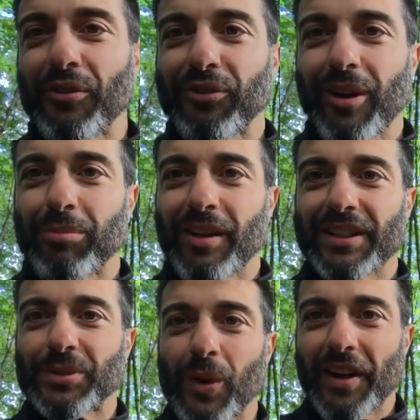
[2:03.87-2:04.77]
your front
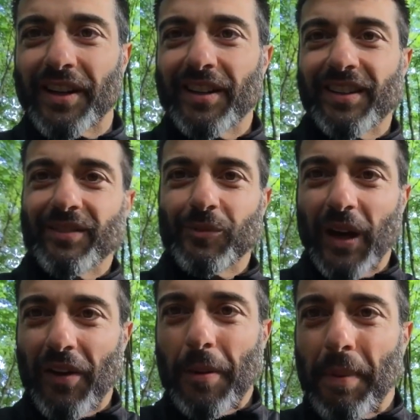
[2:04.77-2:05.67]
brakes working
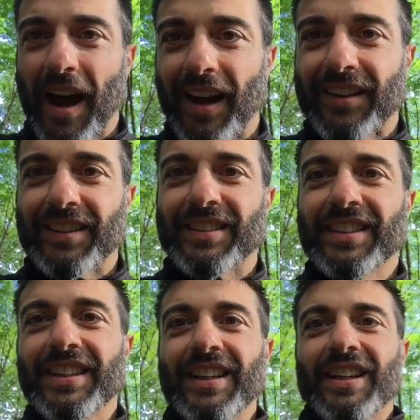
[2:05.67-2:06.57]
without your back,
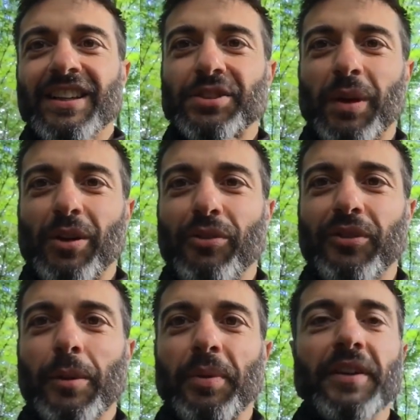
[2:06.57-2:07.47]
unless you want to go
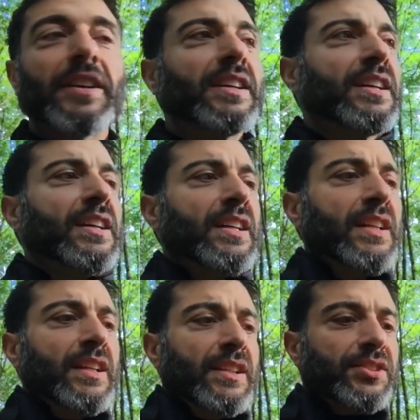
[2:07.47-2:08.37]
flipping.
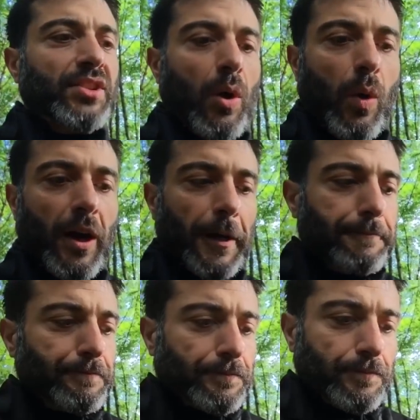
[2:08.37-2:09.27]

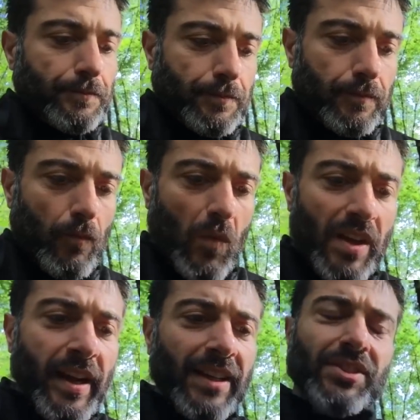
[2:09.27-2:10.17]
So
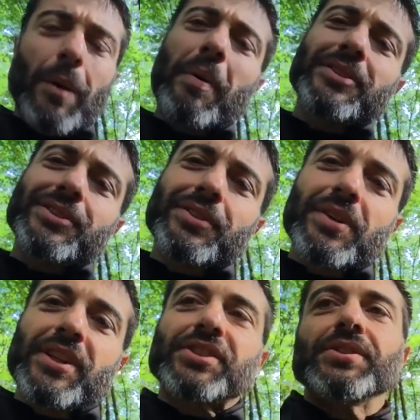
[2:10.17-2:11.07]
yeah, so a bunch of
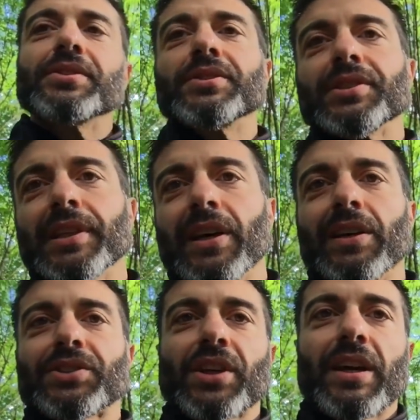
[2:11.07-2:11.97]
little issues. You know,
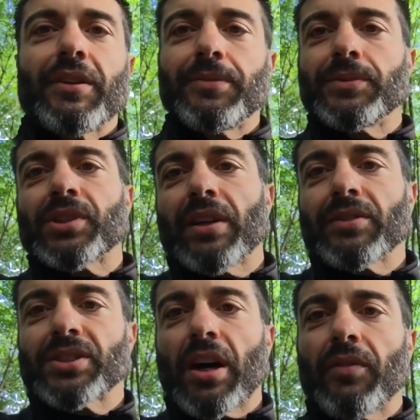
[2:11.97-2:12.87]
I was trying to
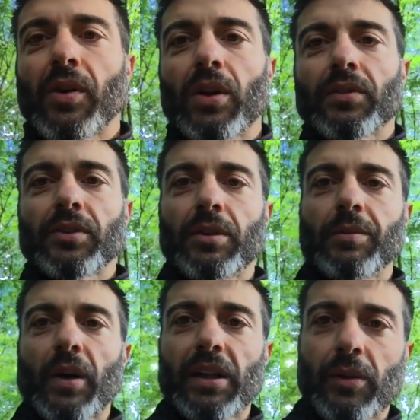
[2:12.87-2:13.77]
resolve all of
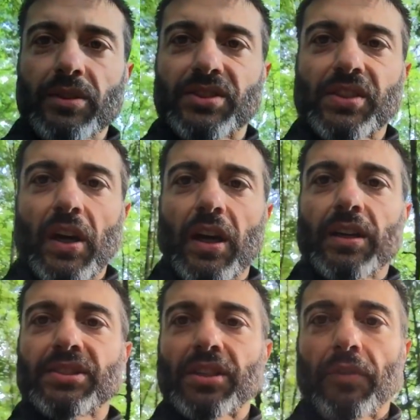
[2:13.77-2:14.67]
them while I was
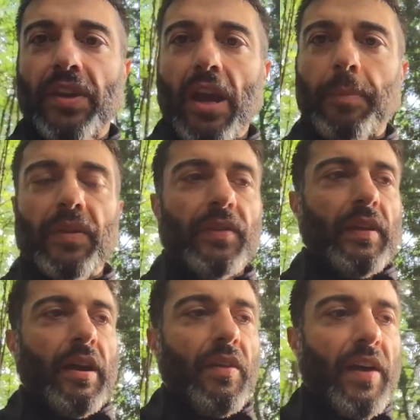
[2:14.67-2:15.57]
stealth camping
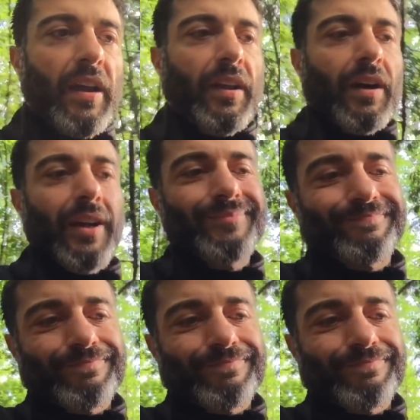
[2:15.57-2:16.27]
that night.